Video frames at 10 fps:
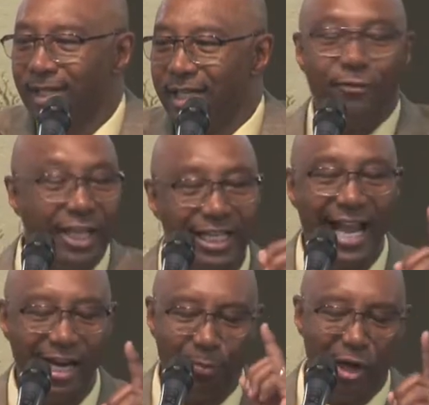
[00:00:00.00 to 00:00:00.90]
If he
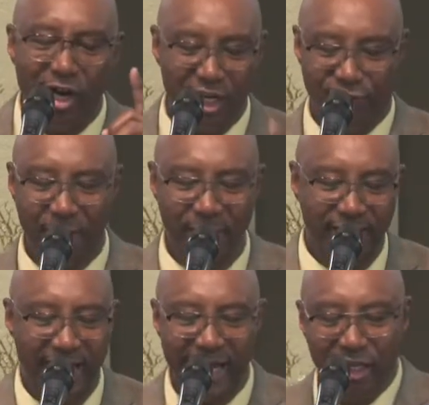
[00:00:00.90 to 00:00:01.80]
got up early from the
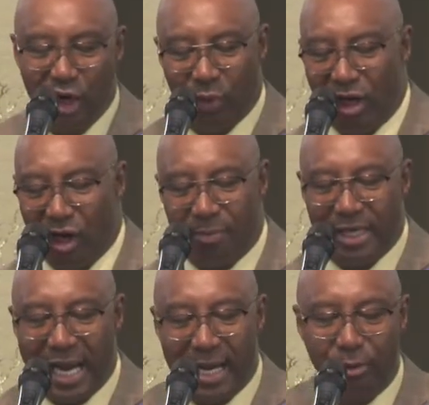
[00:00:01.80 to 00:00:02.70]
dead, we ought to
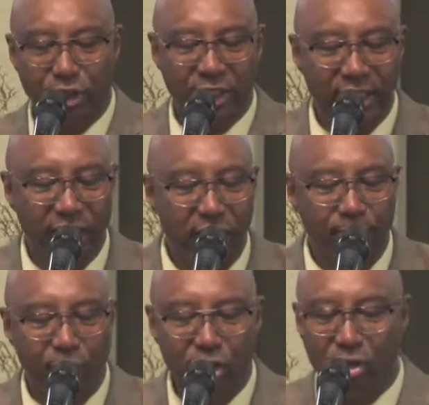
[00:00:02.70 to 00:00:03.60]
be able to get
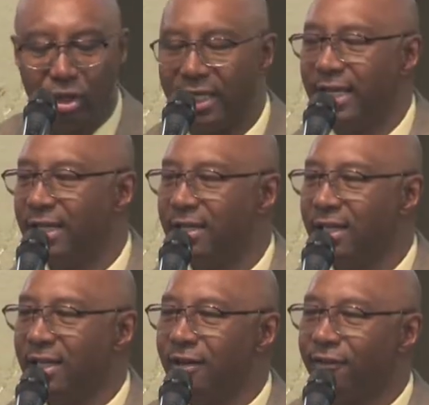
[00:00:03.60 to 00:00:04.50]
up early
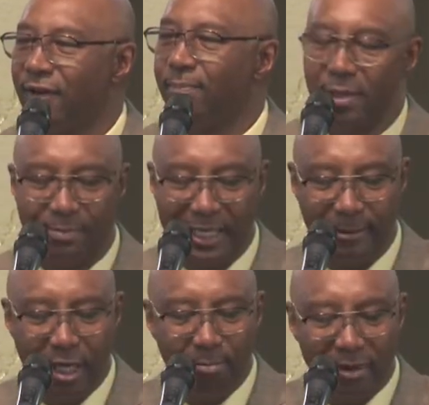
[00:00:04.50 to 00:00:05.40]
from the
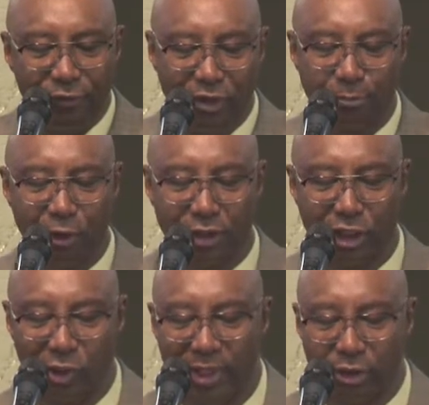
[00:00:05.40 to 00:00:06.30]
bed. My first point
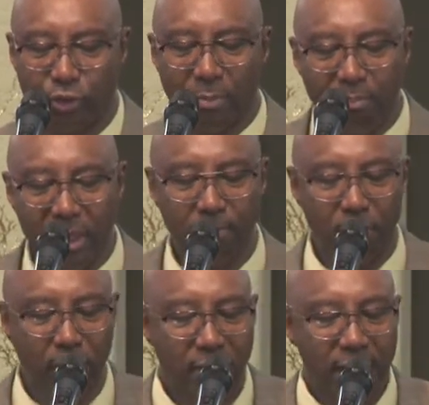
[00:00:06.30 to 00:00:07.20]
to you is
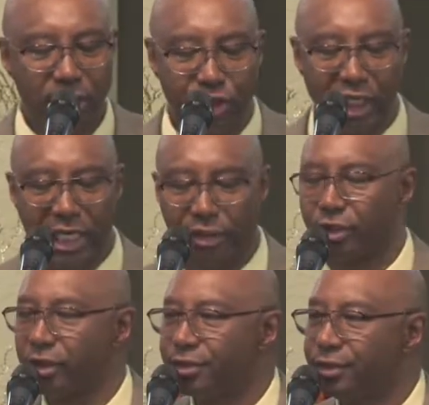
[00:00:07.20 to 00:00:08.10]
remember
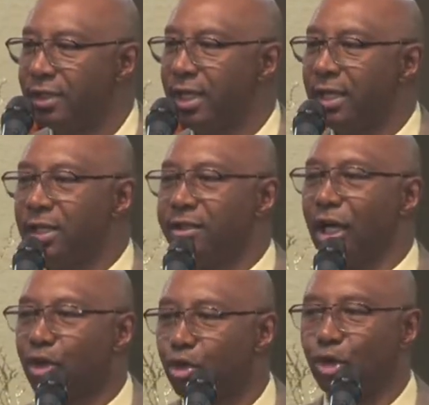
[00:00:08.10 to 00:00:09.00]
Jesus,
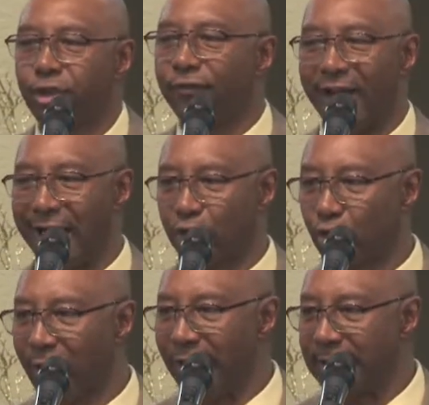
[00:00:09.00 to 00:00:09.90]
the crucified
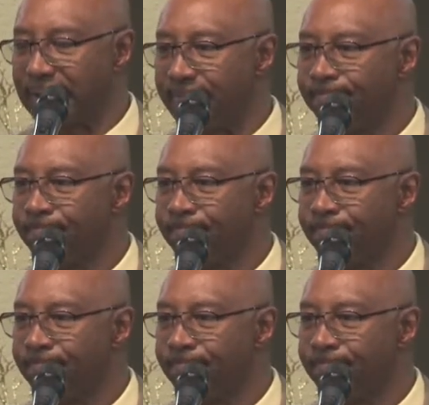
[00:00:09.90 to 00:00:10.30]
Christ.